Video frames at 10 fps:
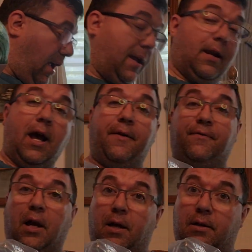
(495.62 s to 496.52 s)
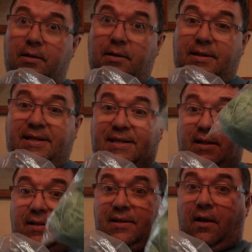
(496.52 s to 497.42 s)
And I've got
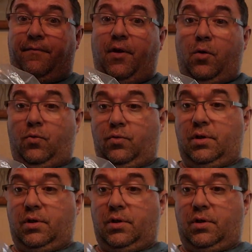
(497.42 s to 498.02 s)
six of those.